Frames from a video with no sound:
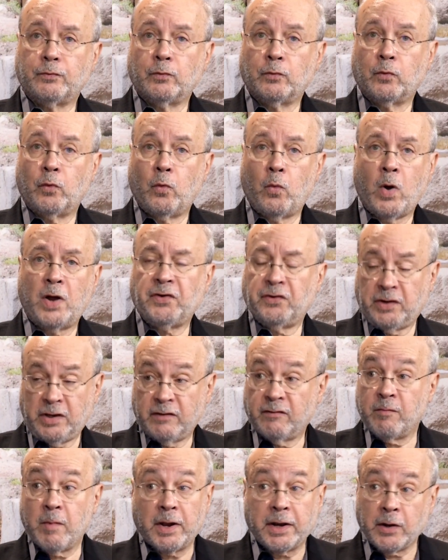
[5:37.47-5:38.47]
want to give
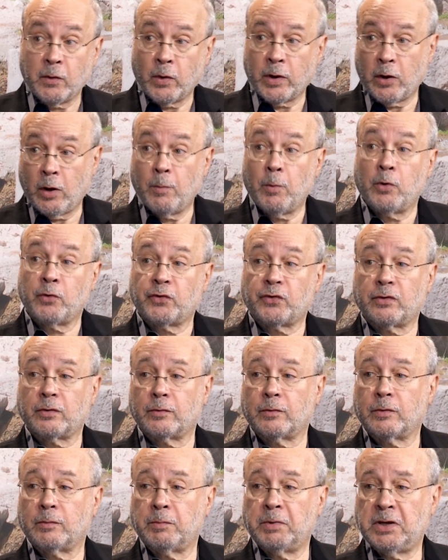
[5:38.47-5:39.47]
money away almost
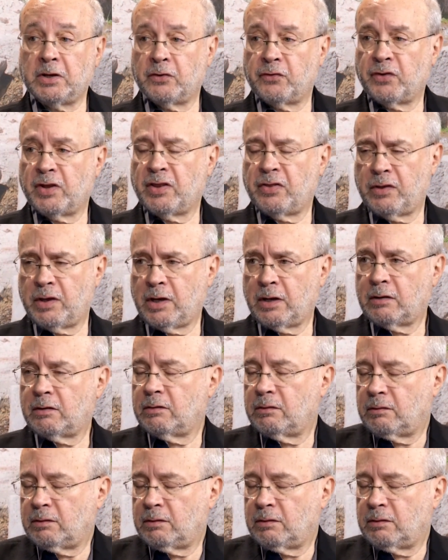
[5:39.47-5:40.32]
because they think